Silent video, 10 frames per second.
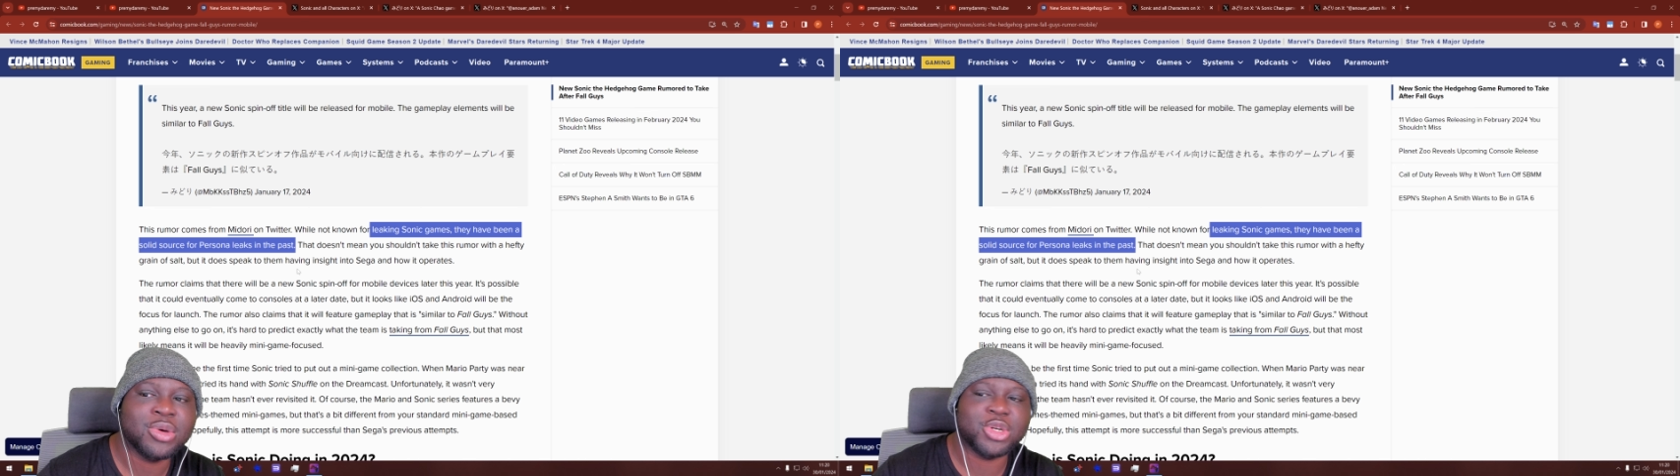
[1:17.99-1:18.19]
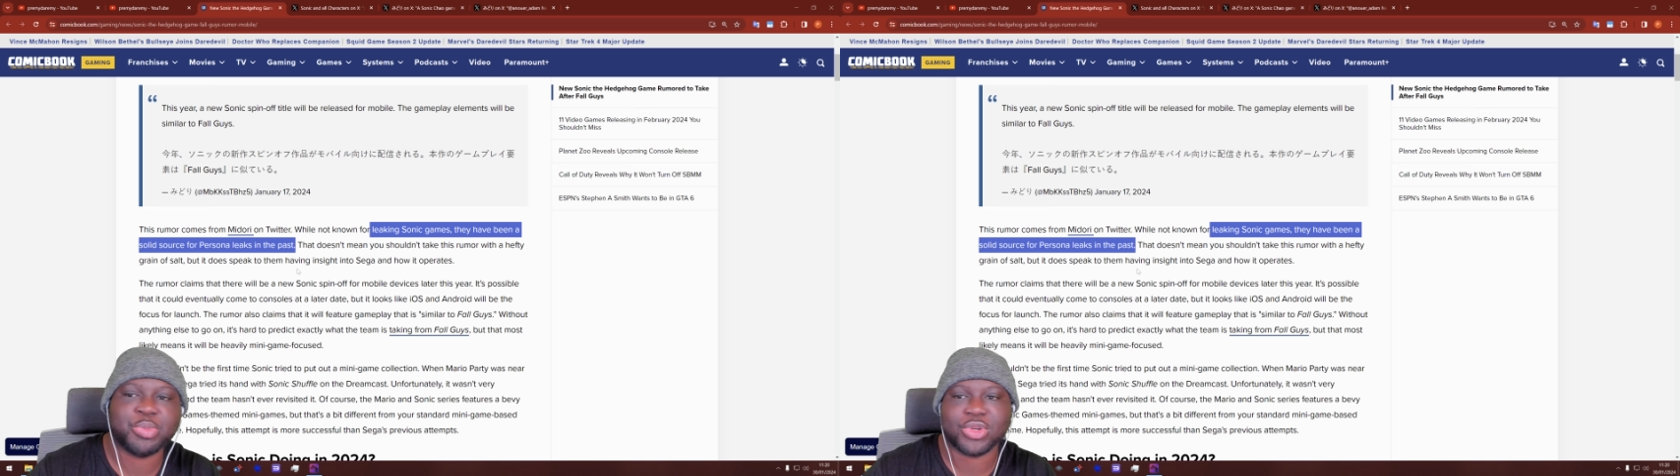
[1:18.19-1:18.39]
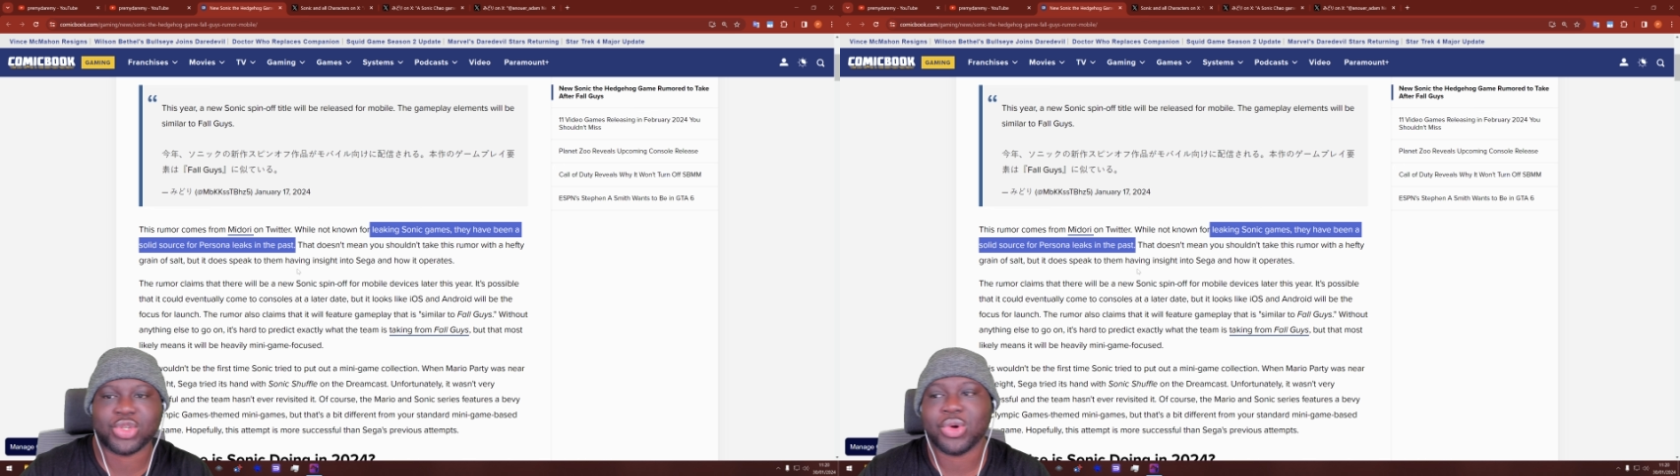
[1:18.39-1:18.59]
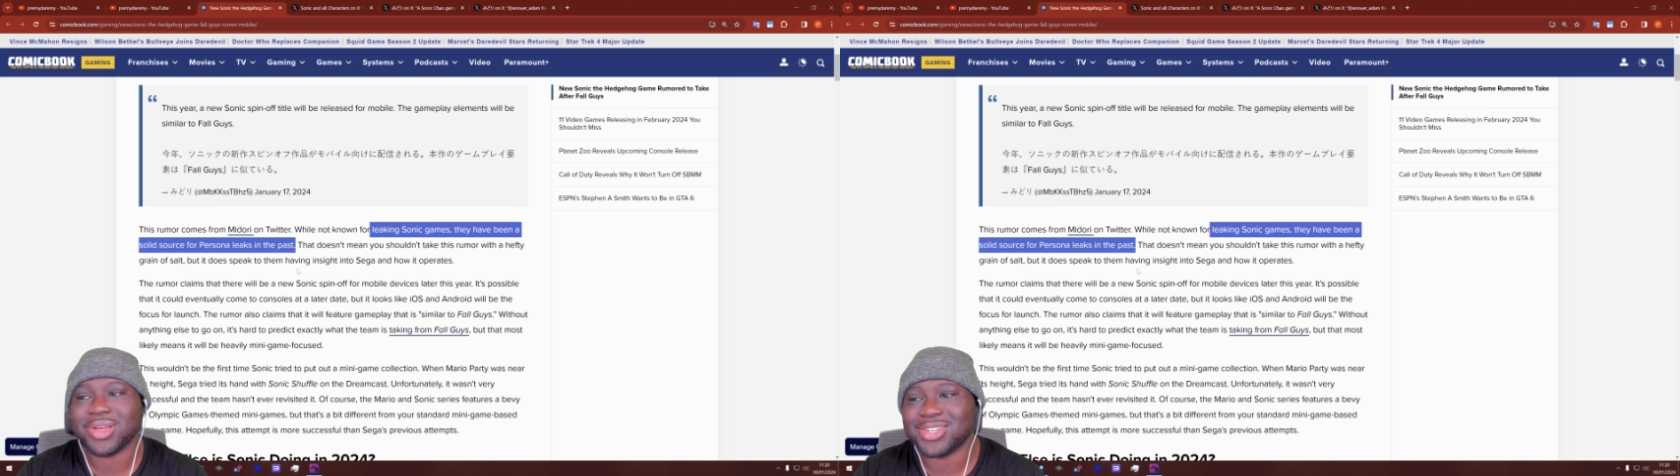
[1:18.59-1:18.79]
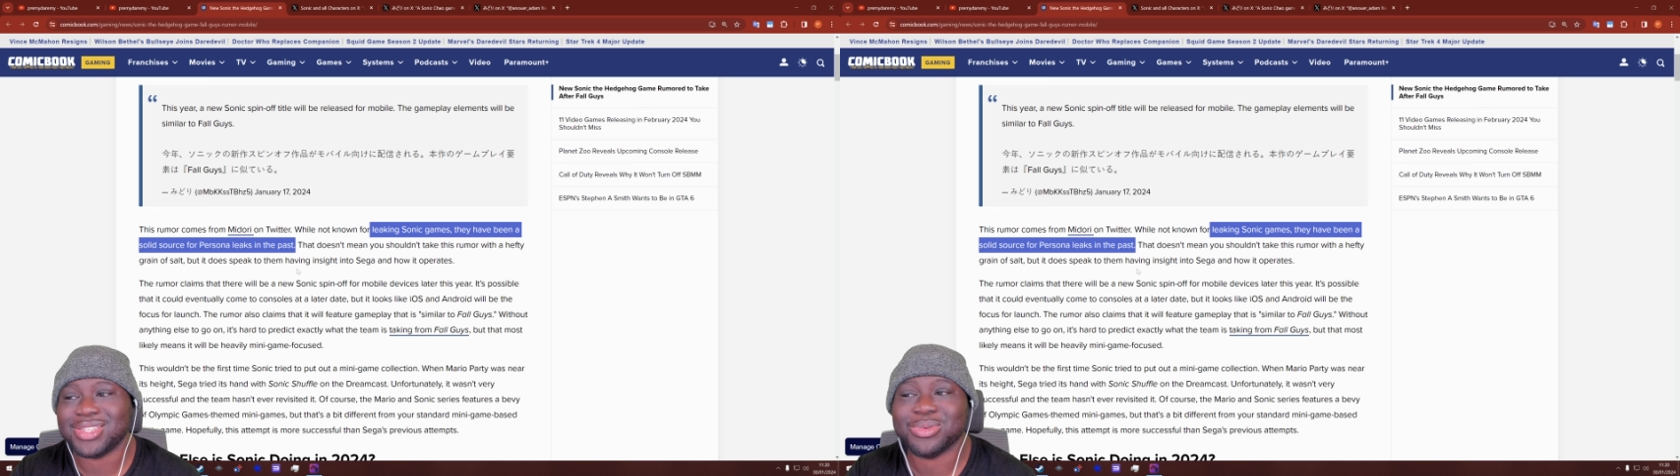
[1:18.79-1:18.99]
which Persona
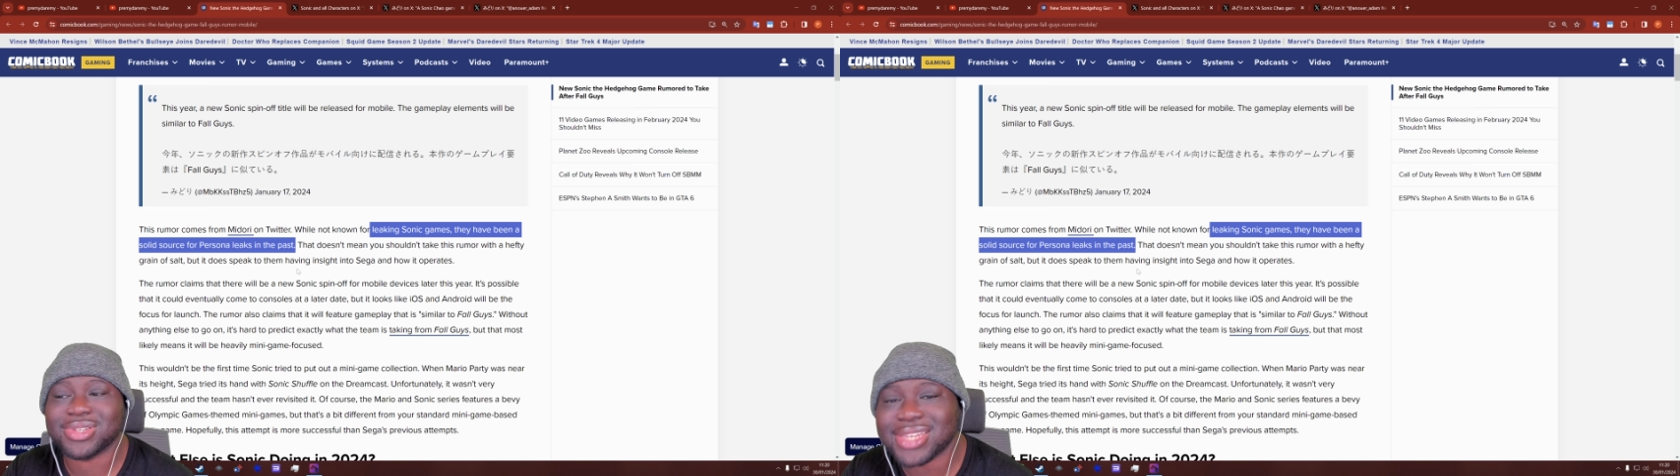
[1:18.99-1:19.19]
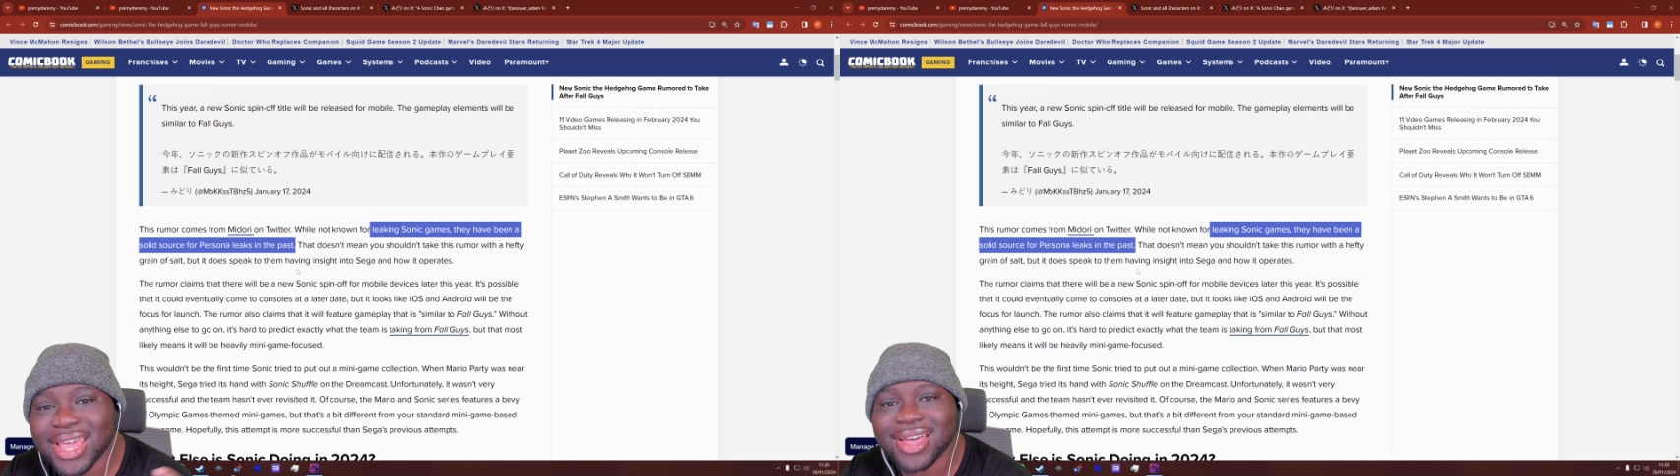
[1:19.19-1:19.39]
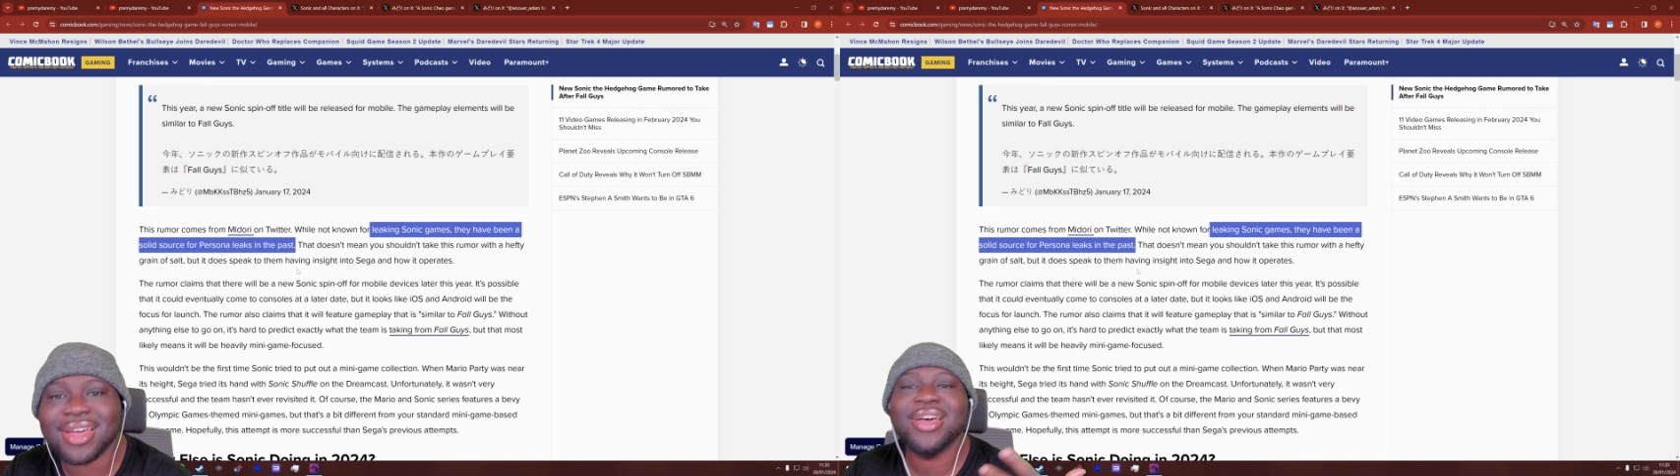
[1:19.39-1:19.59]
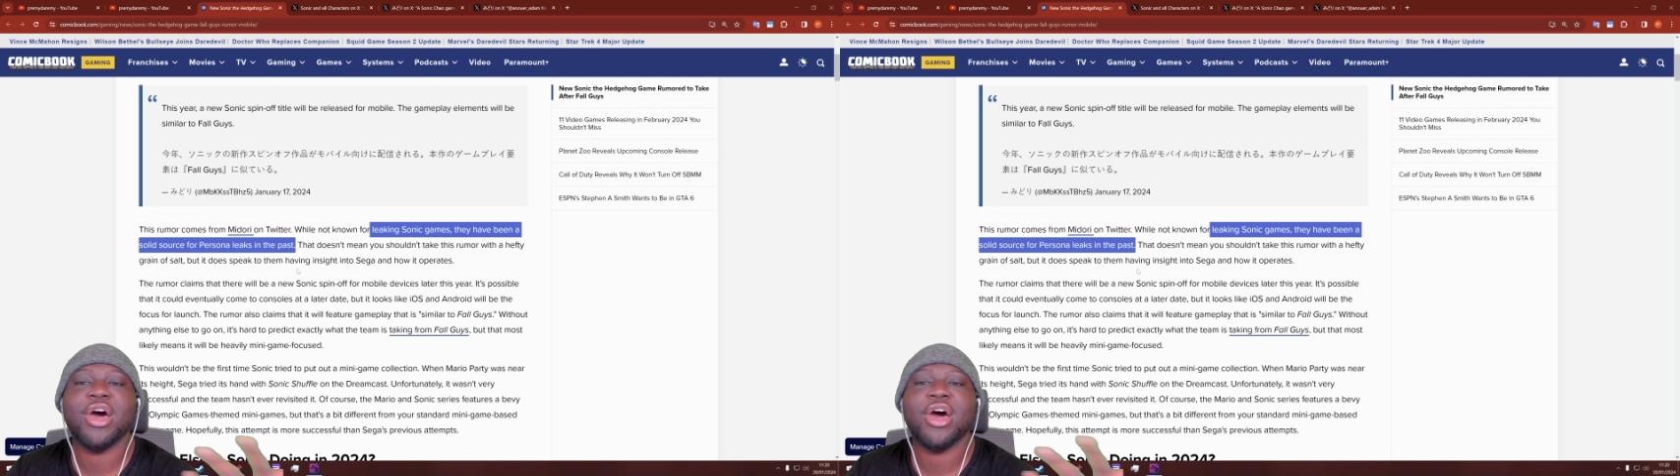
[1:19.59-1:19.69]
is still Sega.